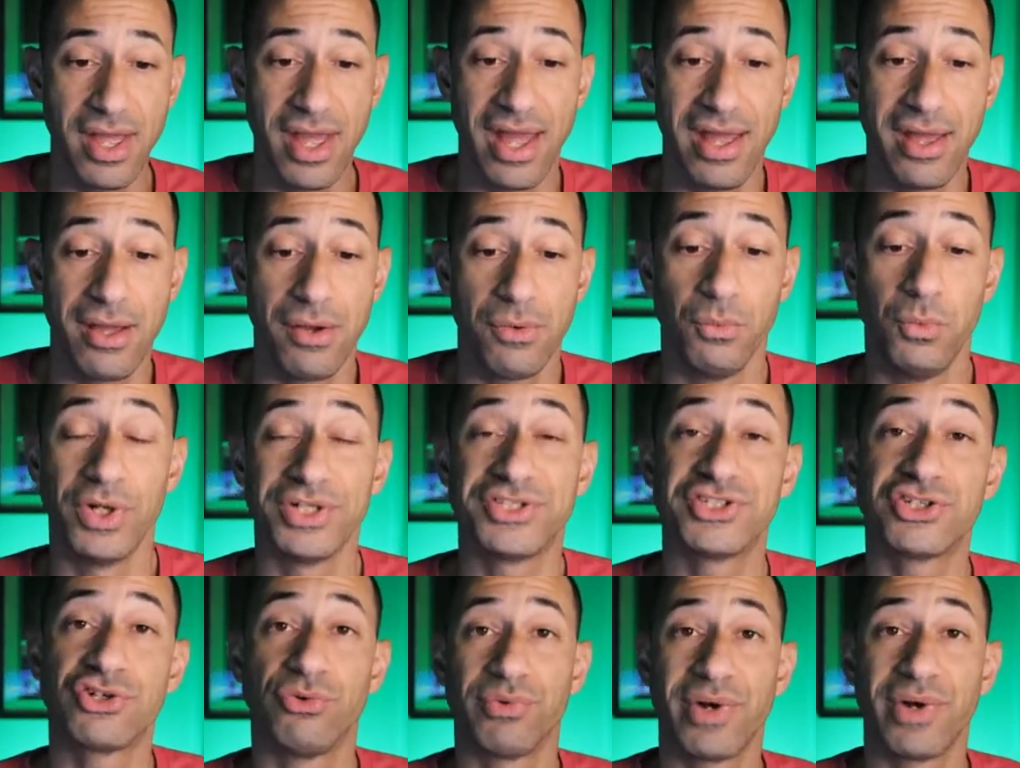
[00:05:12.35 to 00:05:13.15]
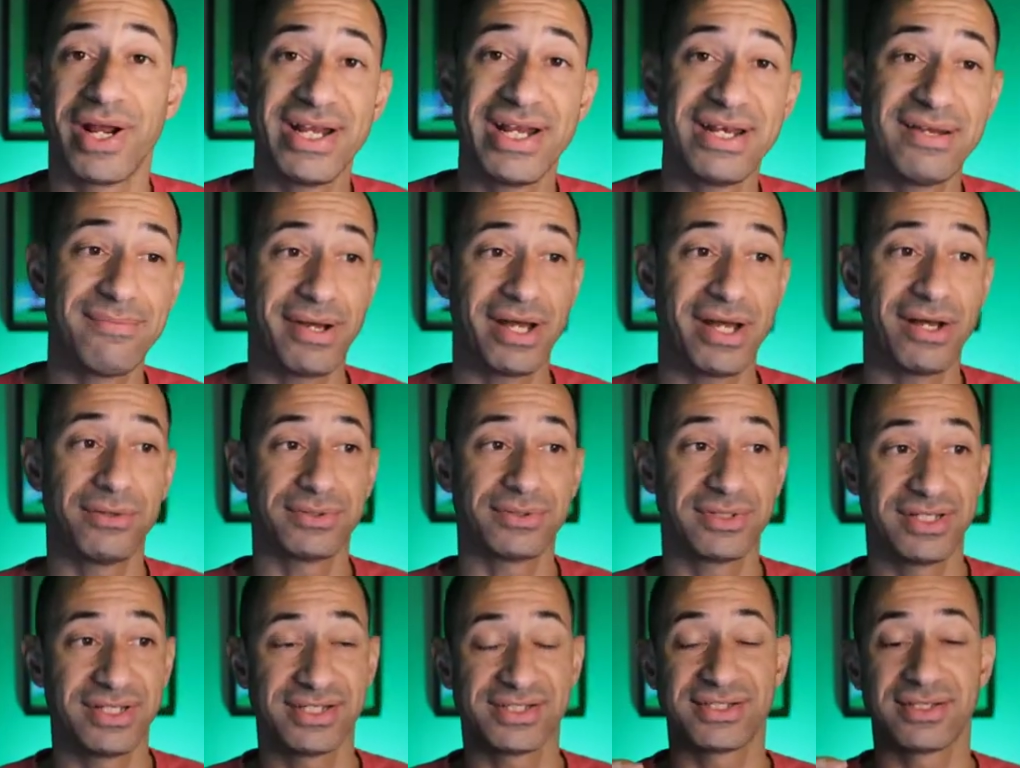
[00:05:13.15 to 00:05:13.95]
What's great about
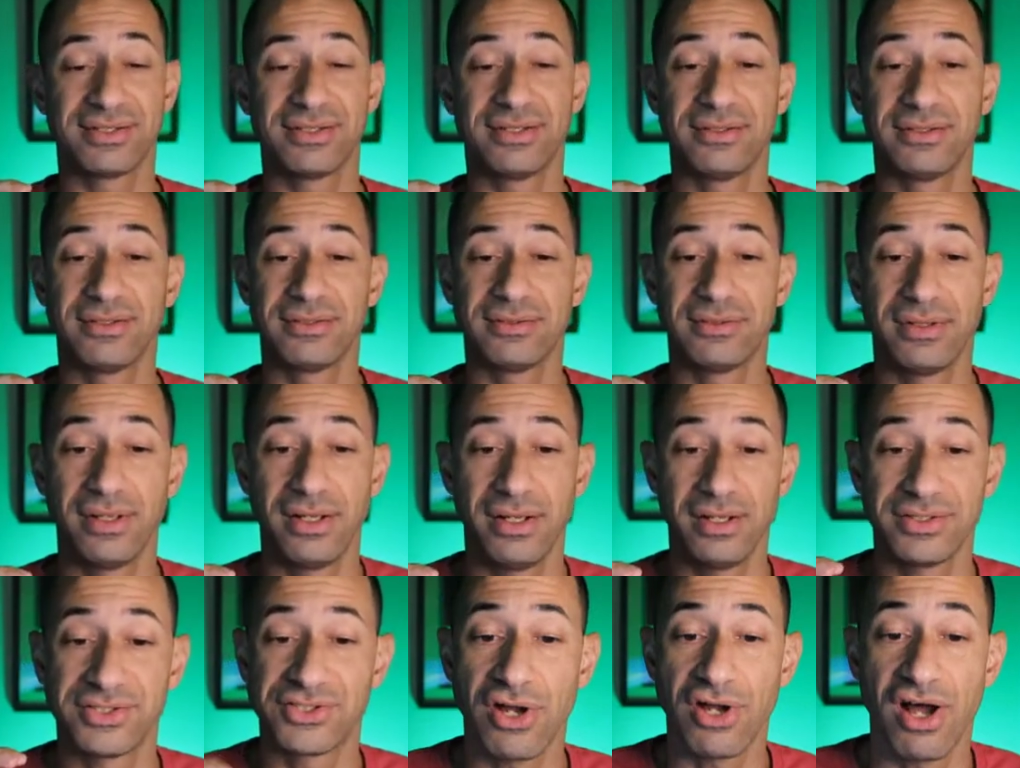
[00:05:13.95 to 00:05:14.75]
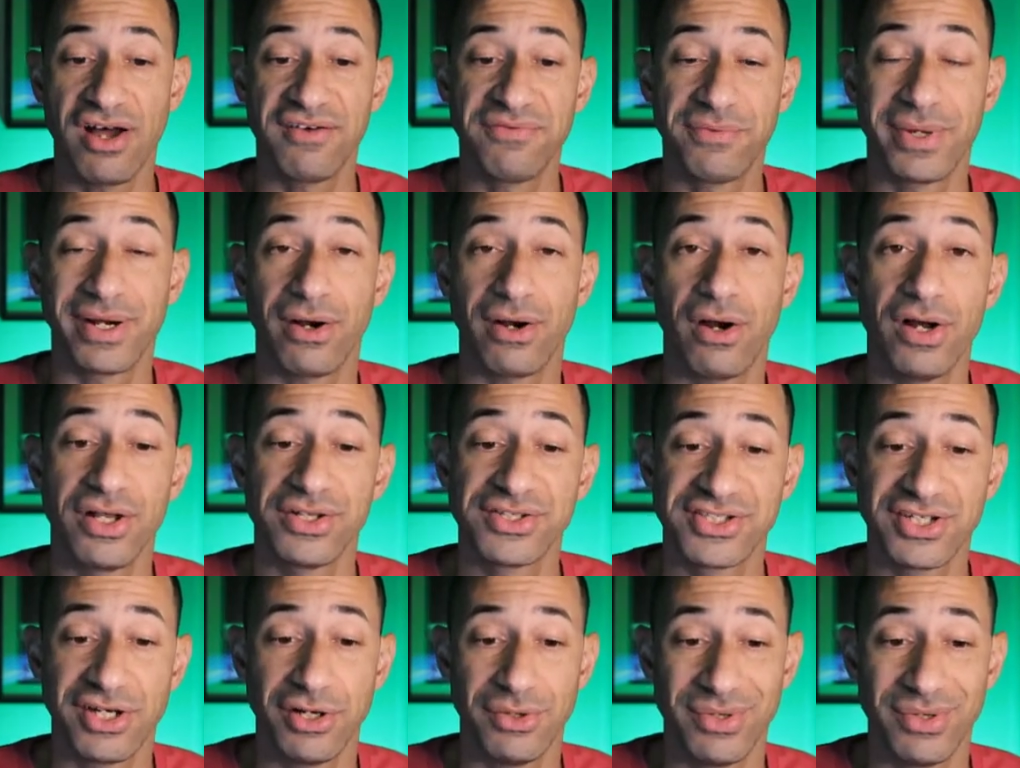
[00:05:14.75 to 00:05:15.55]
this software
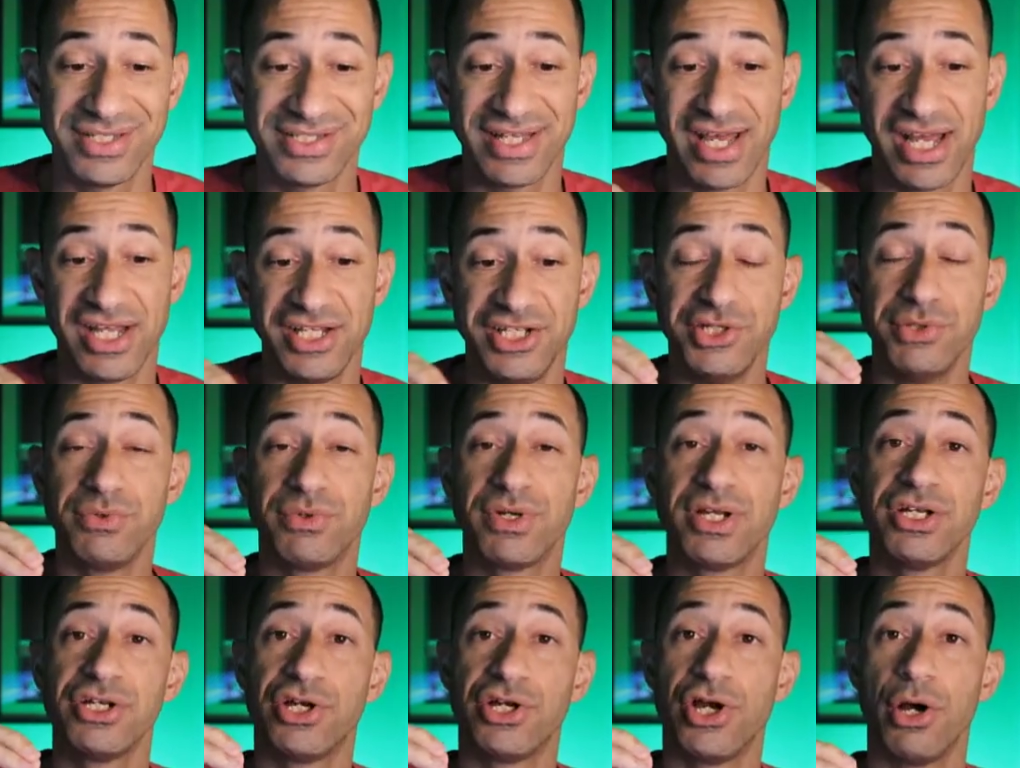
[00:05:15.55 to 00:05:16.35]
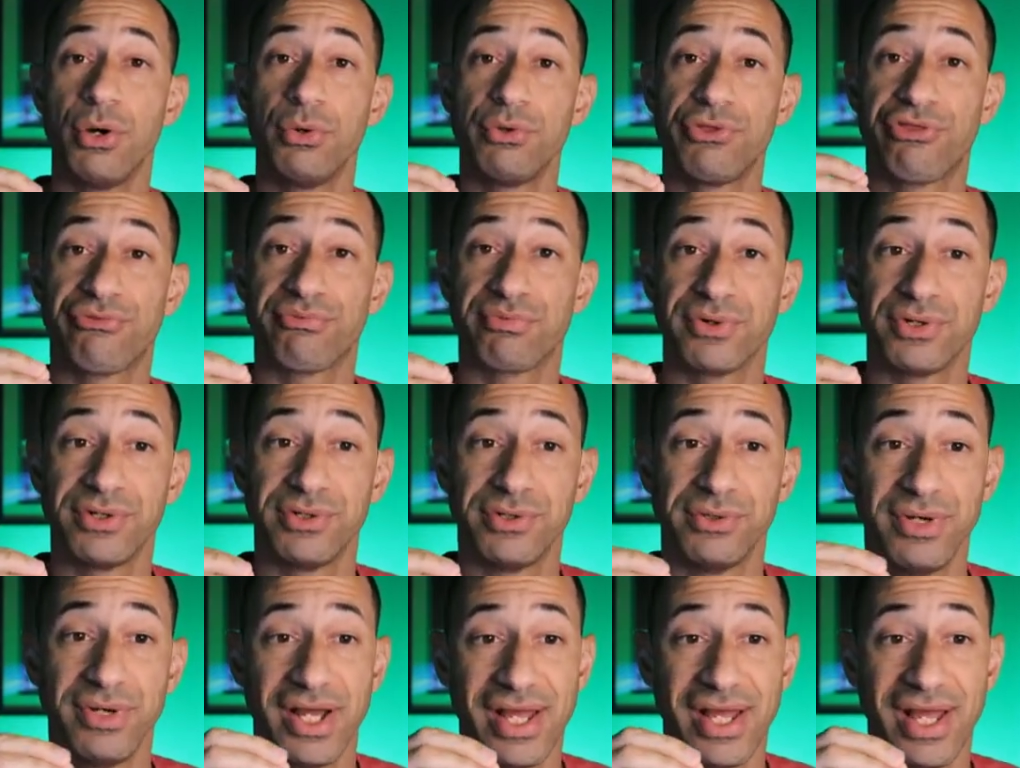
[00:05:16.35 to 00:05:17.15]
also is that you can go through
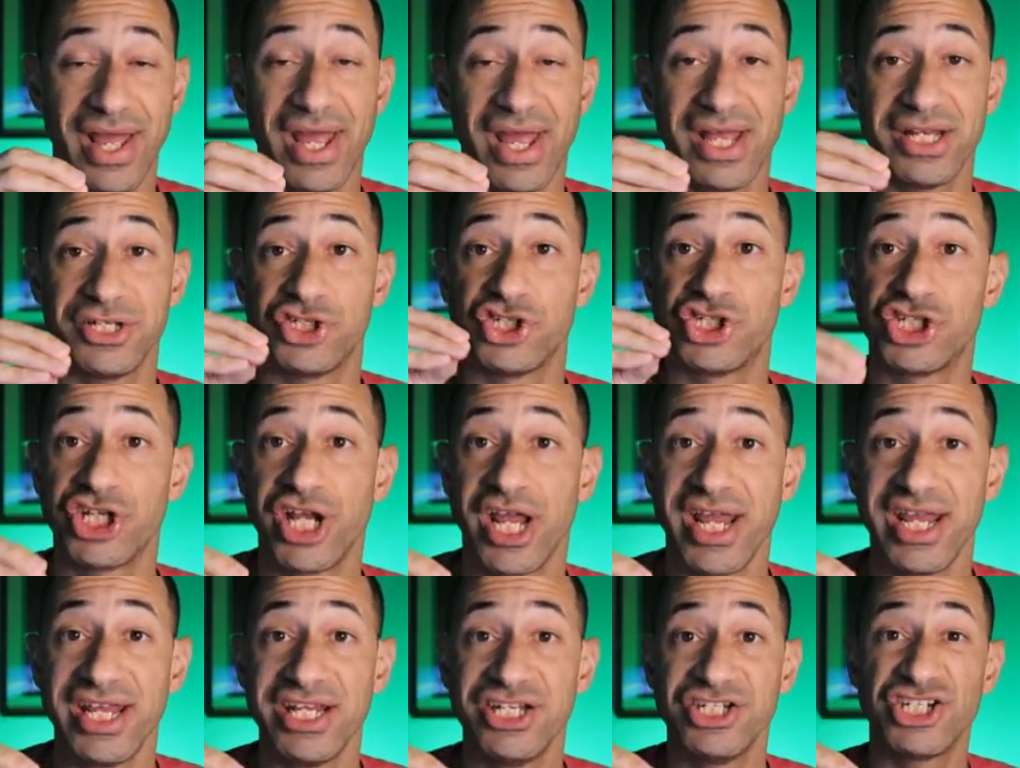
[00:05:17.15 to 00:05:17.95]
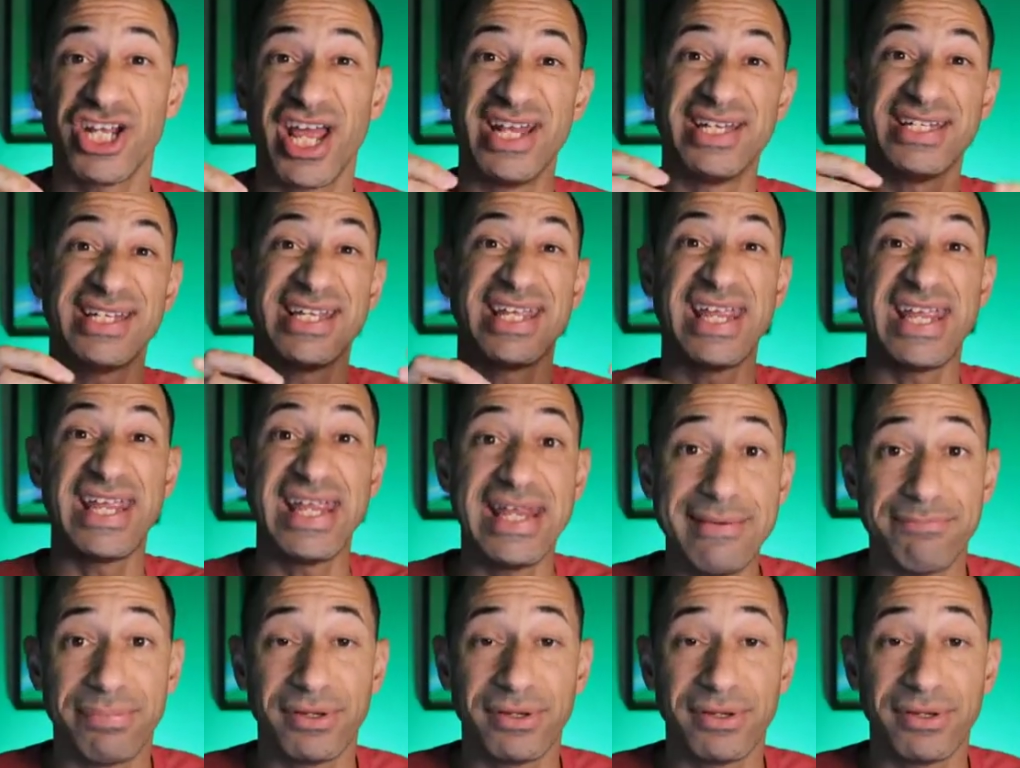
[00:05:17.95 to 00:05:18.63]
and change and keep